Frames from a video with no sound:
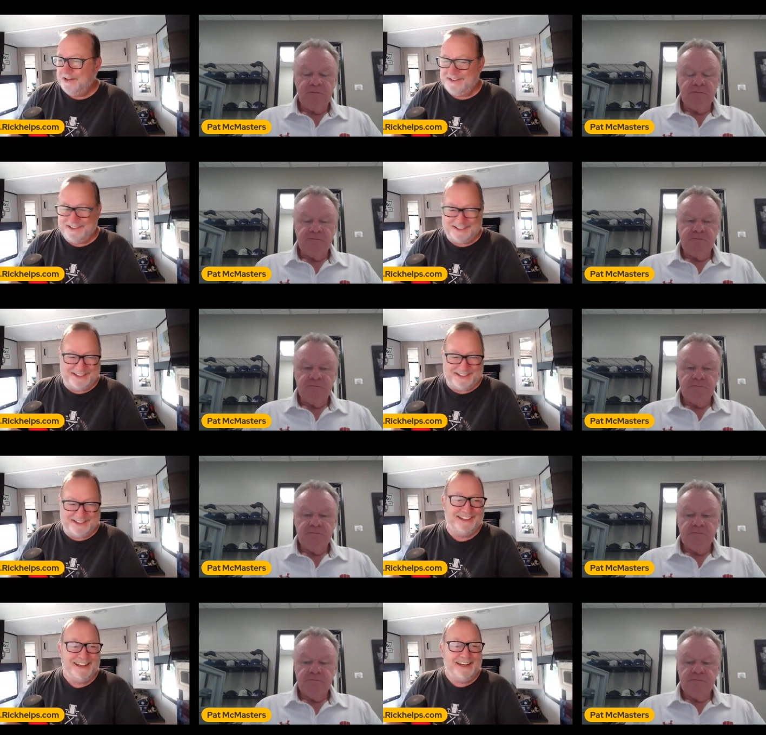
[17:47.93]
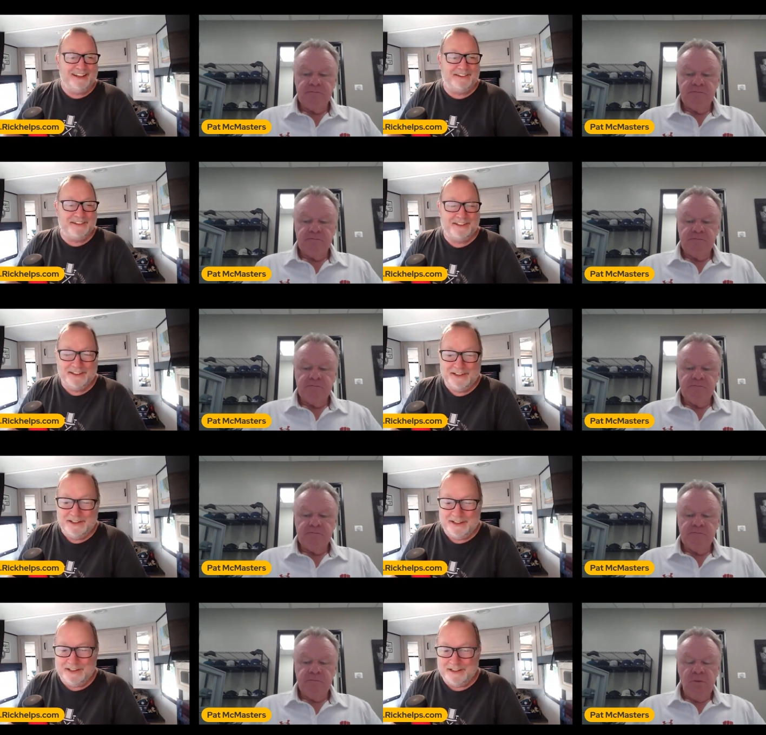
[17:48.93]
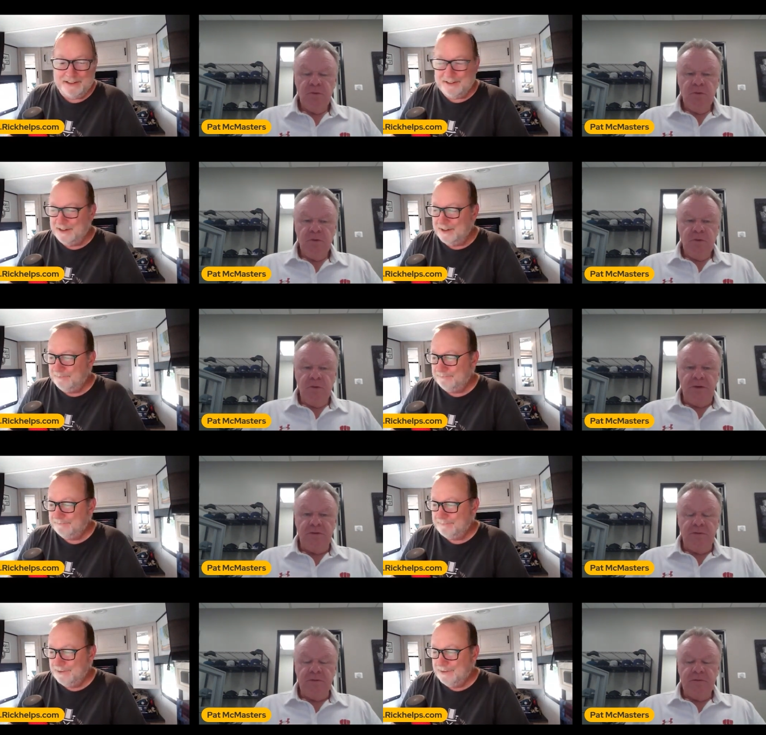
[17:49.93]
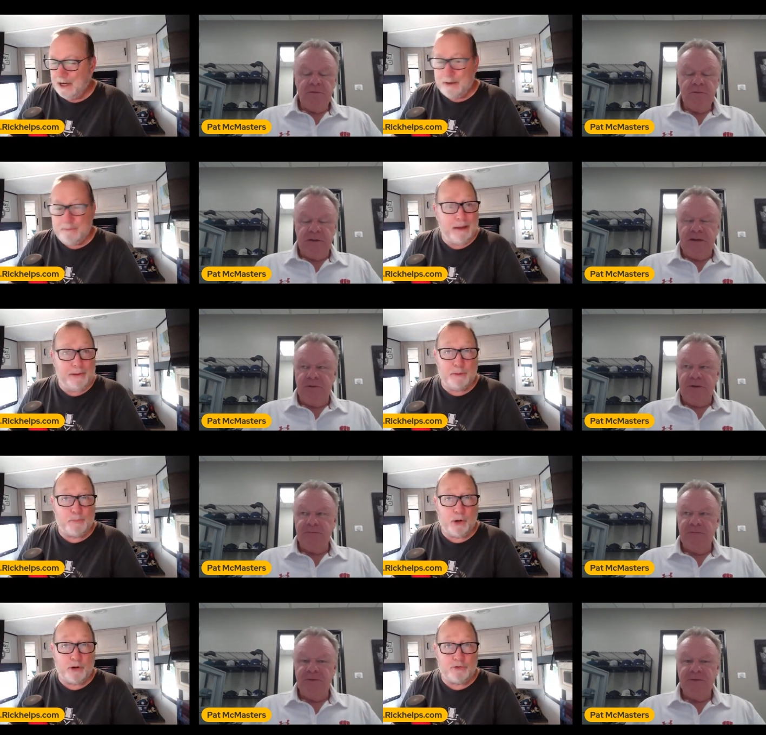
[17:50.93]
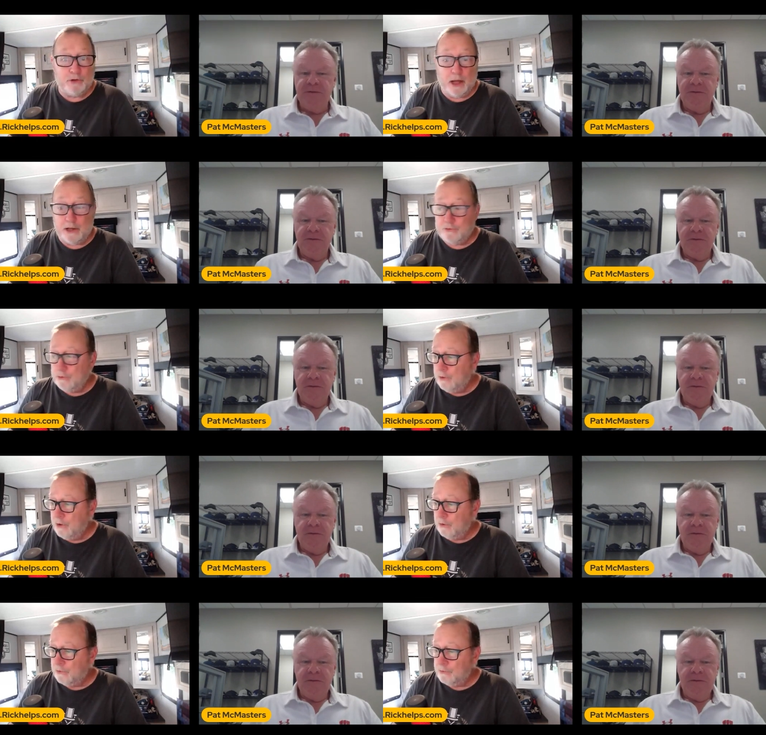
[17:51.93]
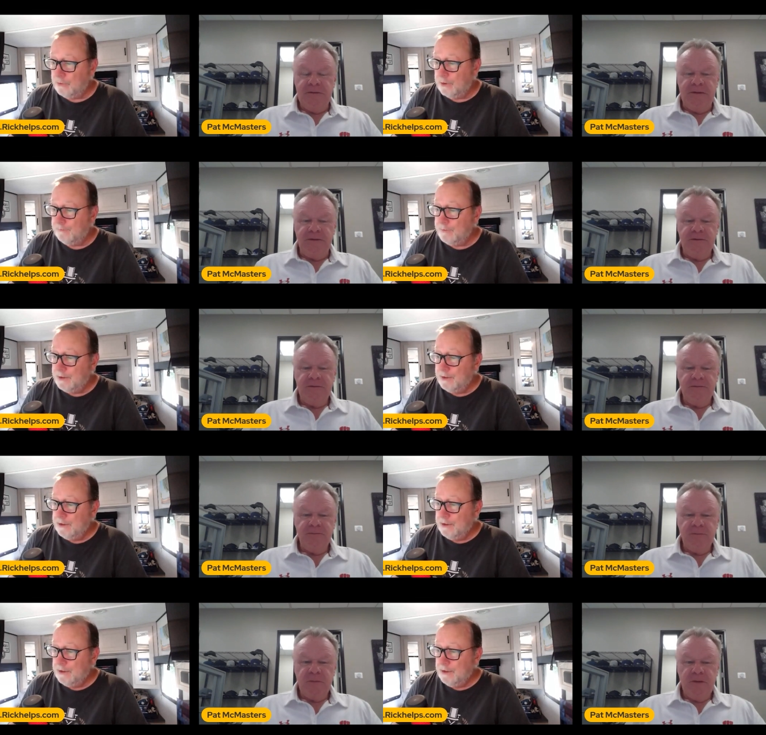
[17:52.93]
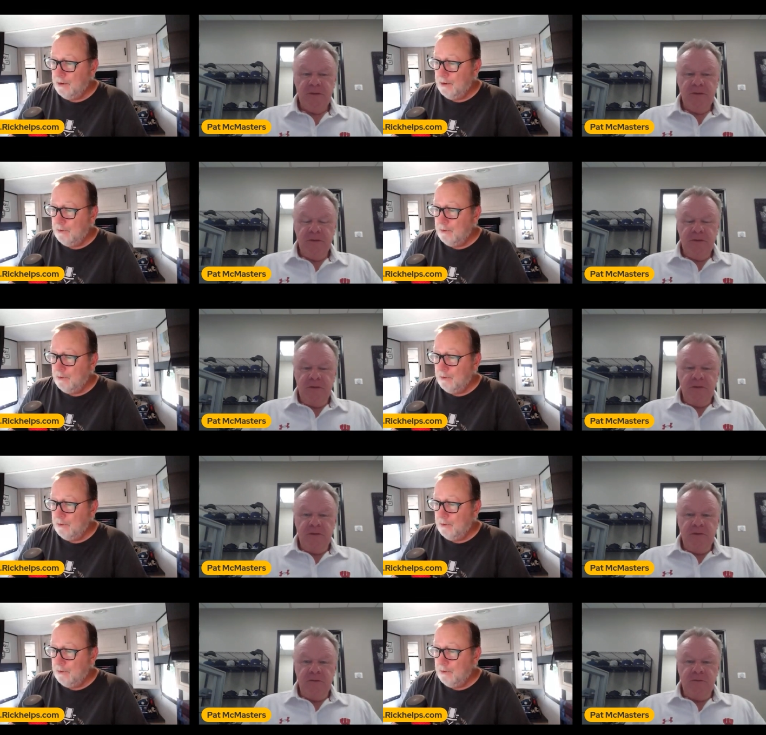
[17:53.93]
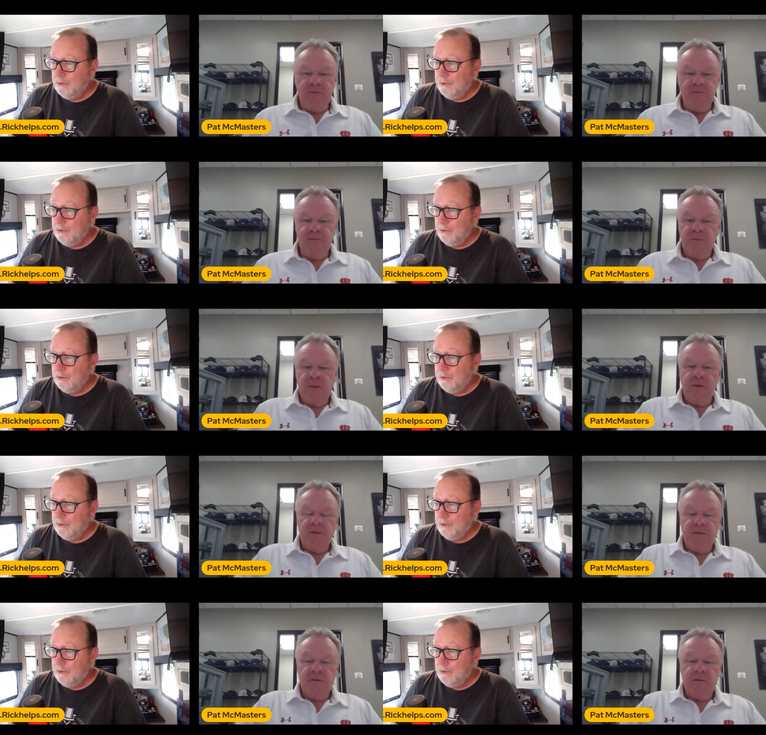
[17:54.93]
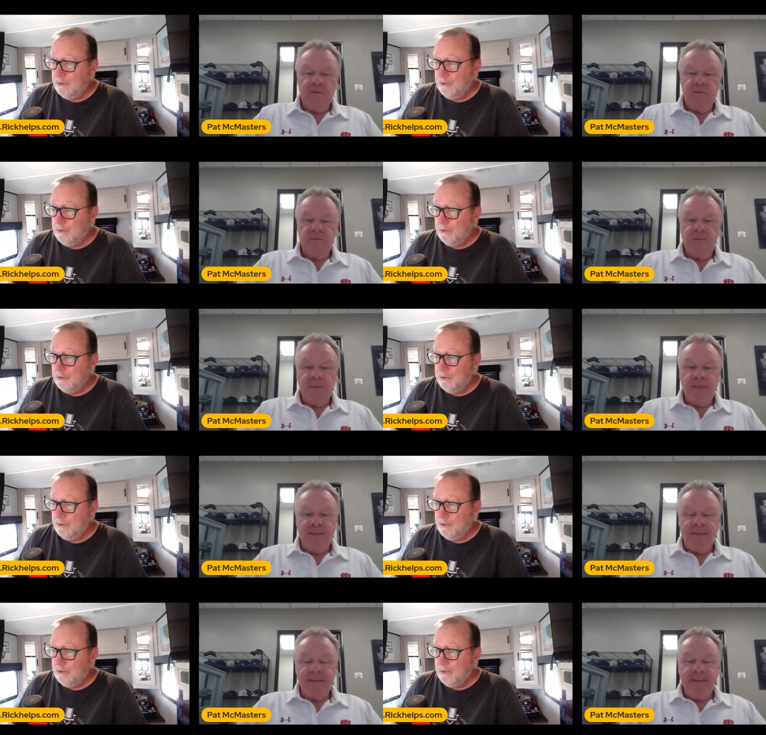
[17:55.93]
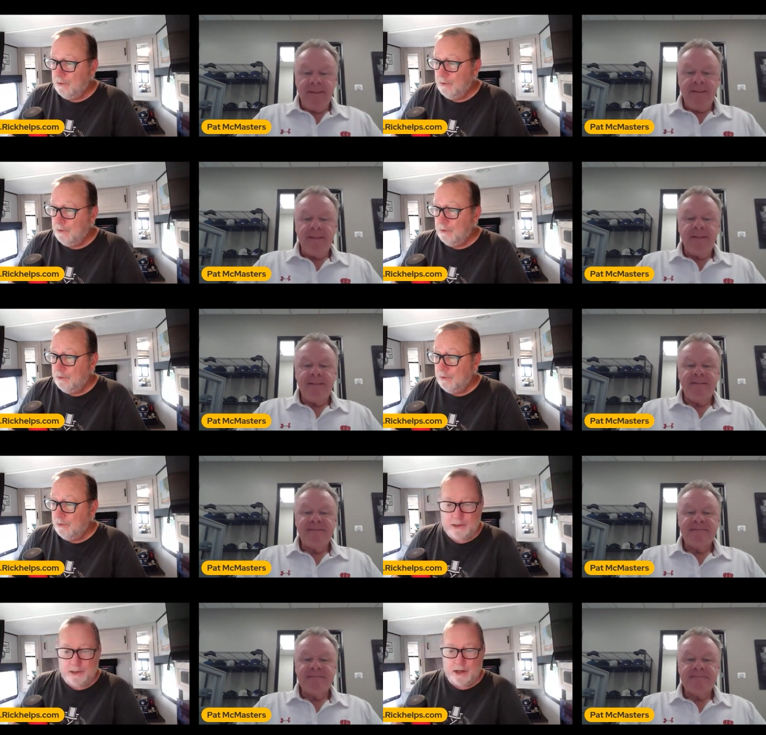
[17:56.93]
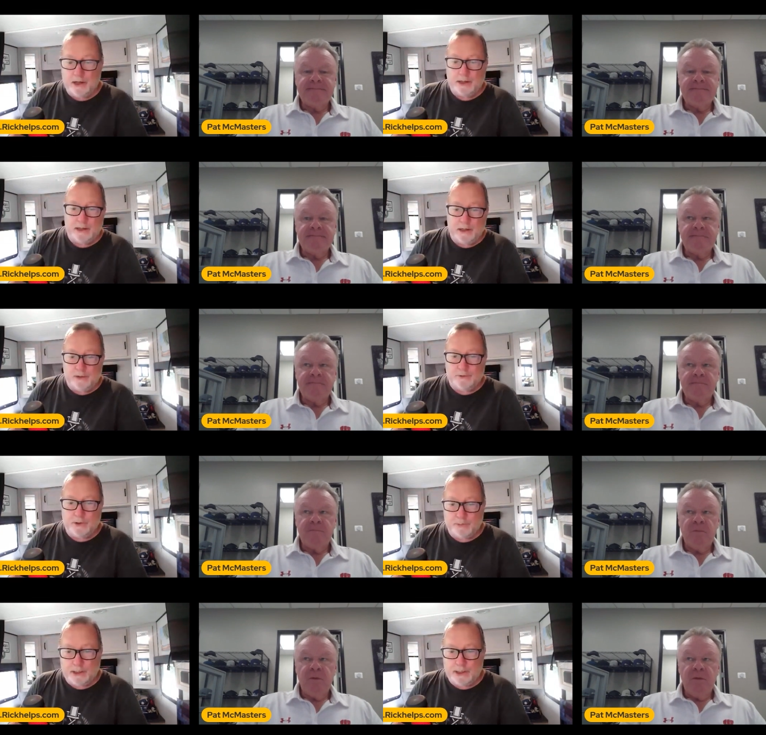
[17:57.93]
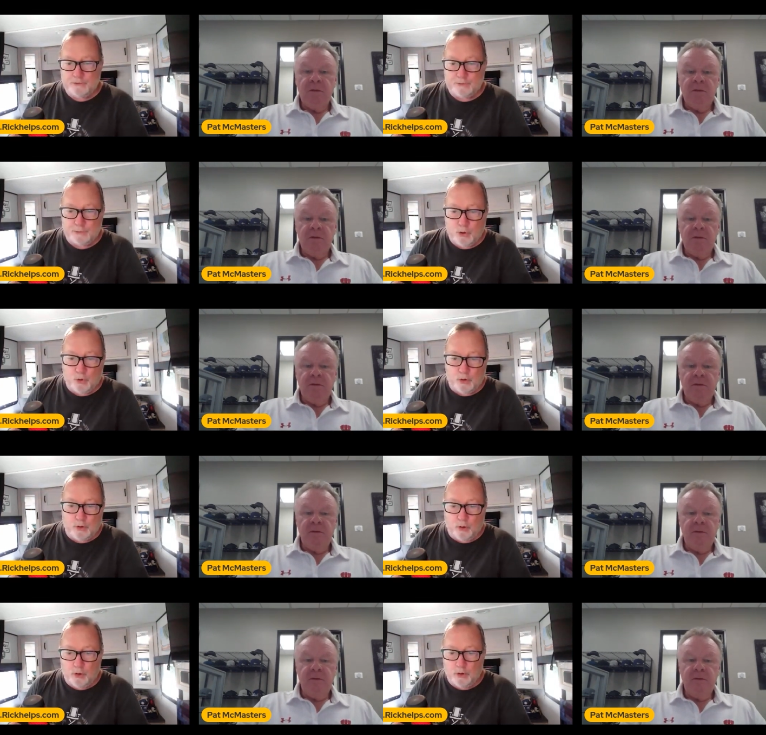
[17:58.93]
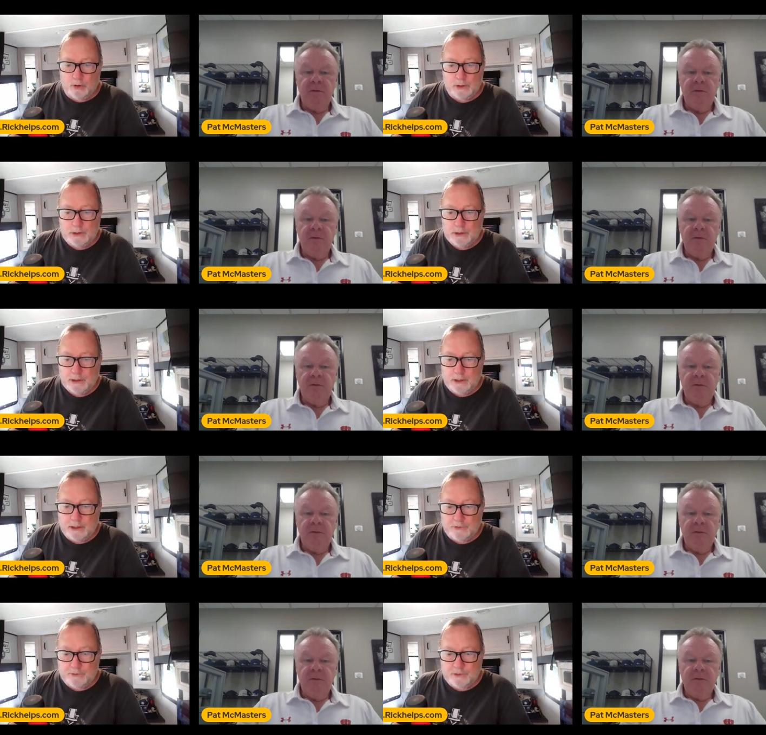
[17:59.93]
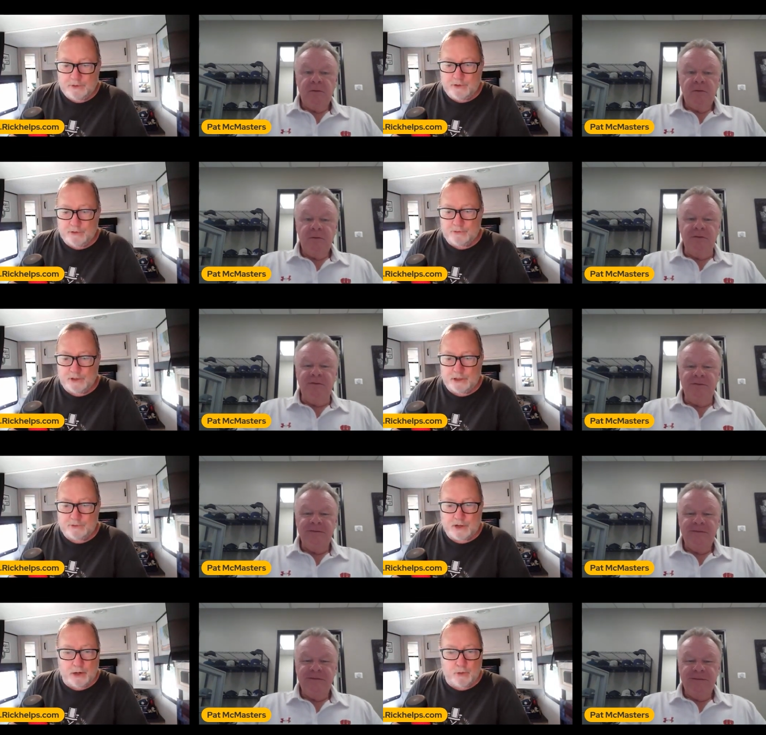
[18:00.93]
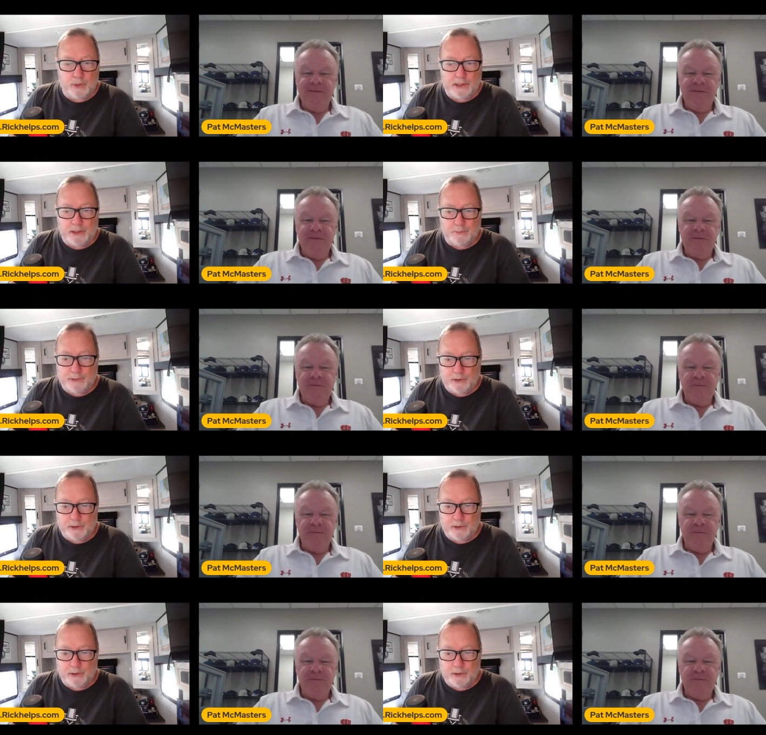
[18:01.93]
Speaker 1: it's a, it's it uh, but, anyway. I, maybe the perks are nice. Who knows? Well, yeah. well, Pat, I'm gonna get uh, back with uh, the family here and uh, get out there playing some cornhole. Uh, it's it's interesting. it's kind of windy up